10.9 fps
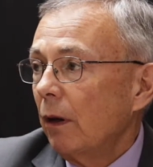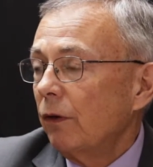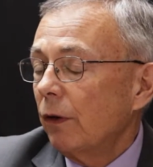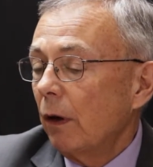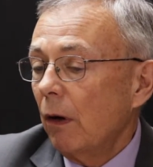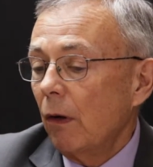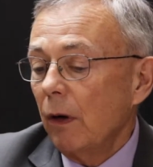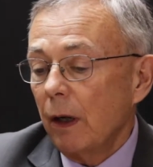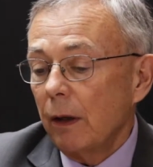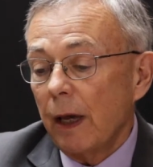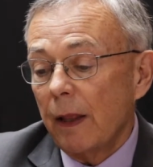And
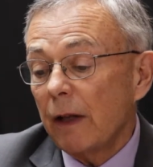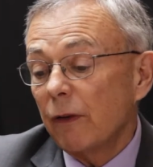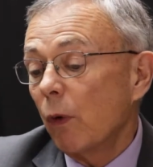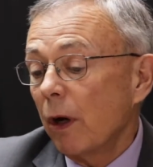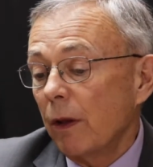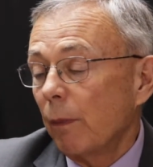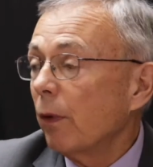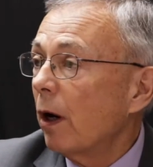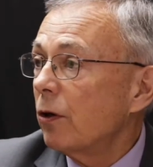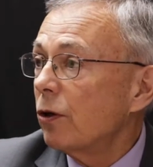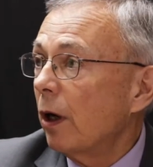so, that's one of the
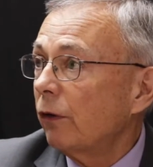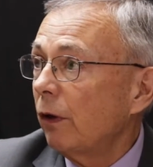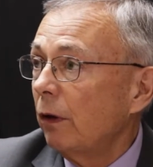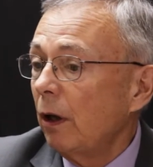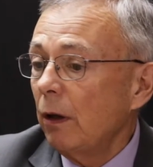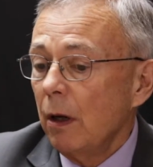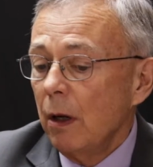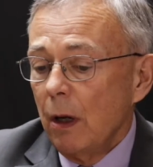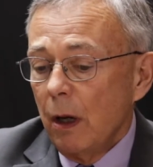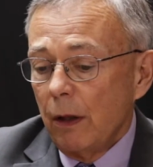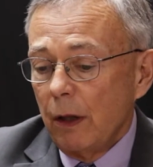projects. And then
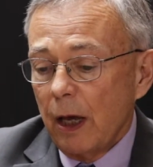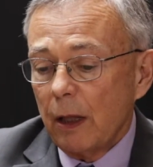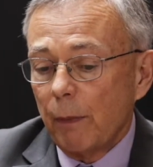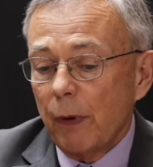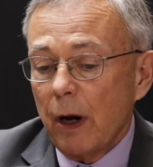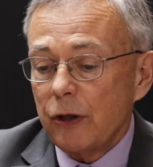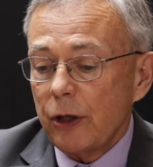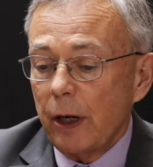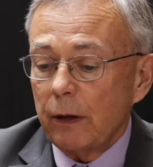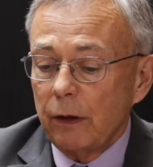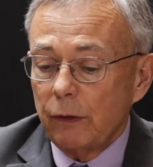the other
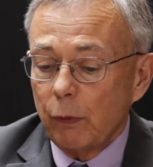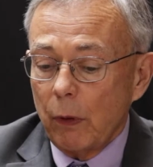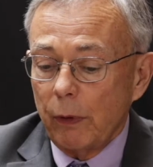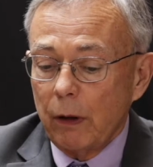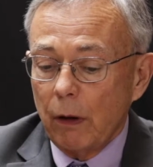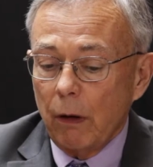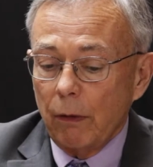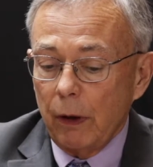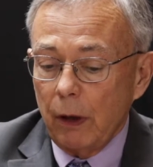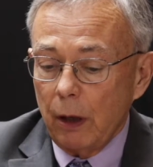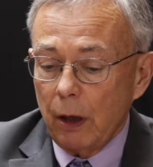project is what we call
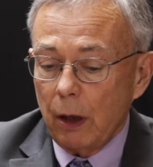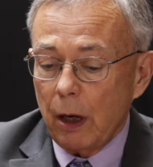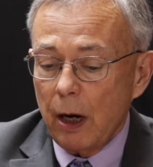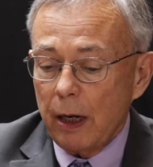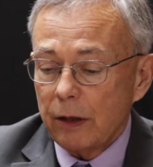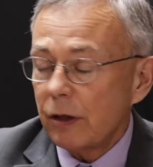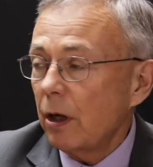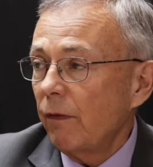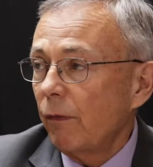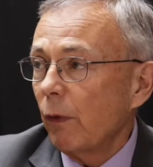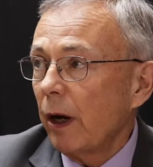the
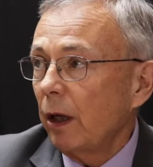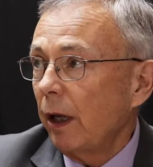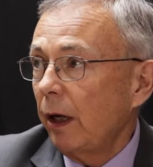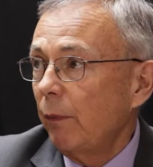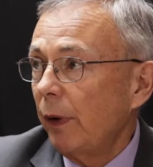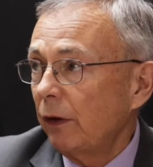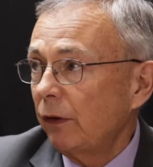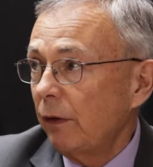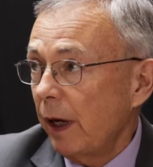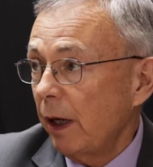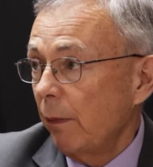ISF Regulated
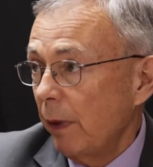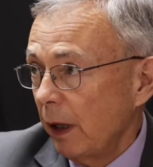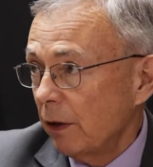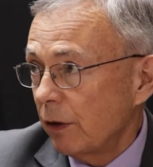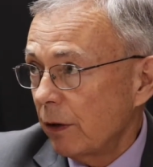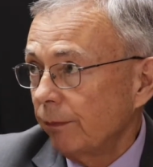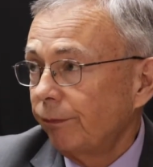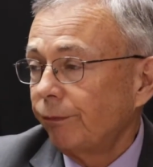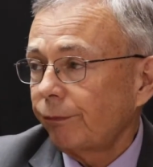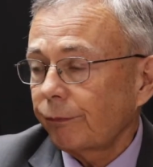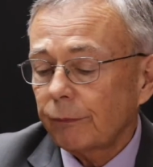Pest Database.
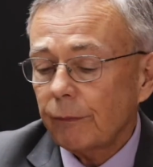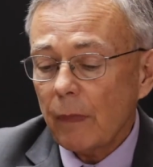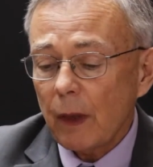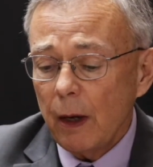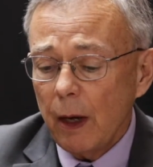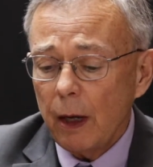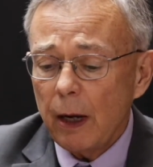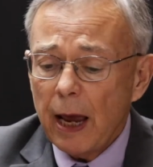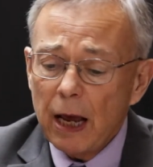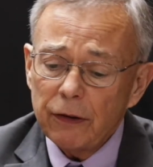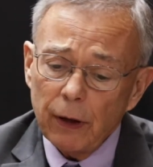And
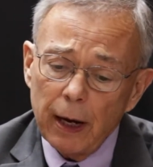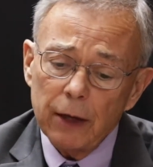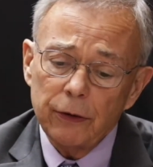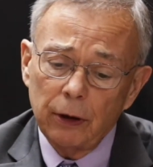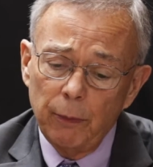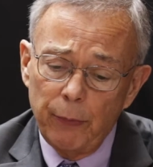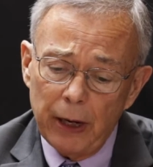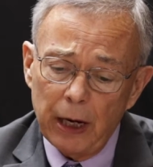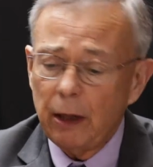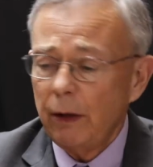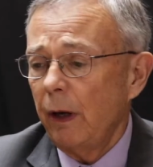ASTA has a
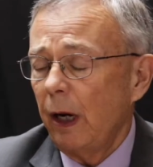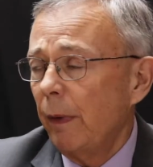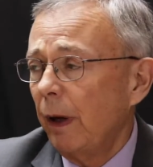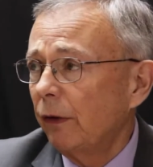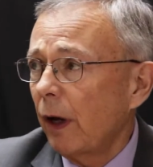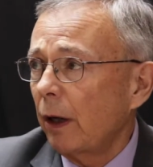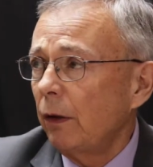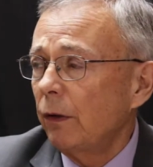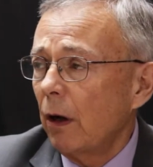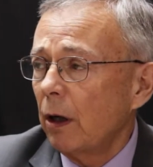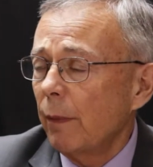companion database I can
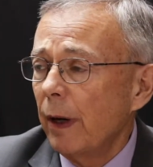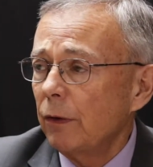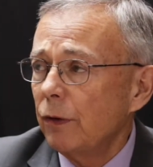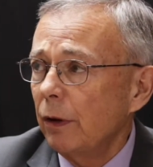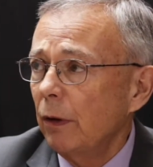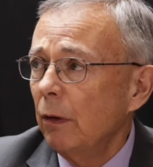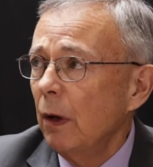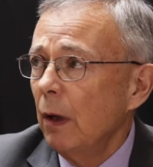talk about too.